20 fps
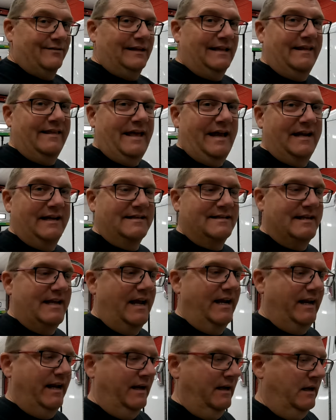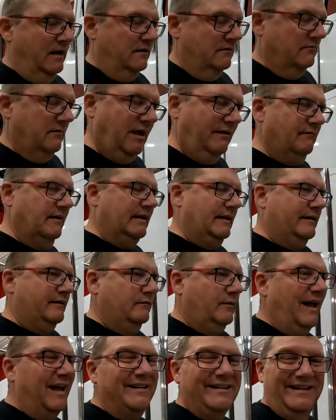it really that exciting? Not really.
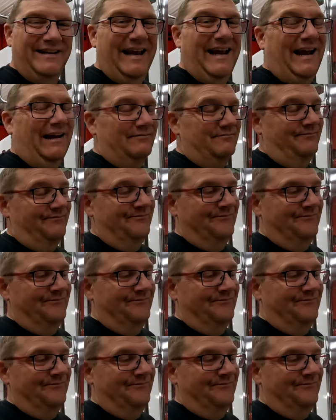Well, it is.